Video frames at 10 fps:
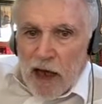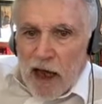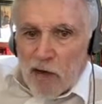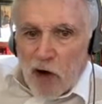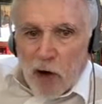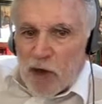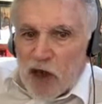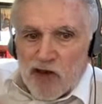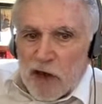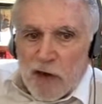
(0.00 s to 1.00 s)
And
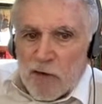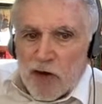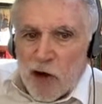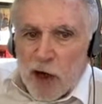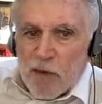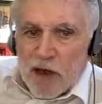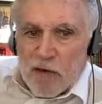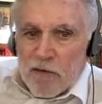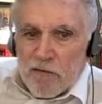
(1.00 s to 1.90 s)
normally she never talked about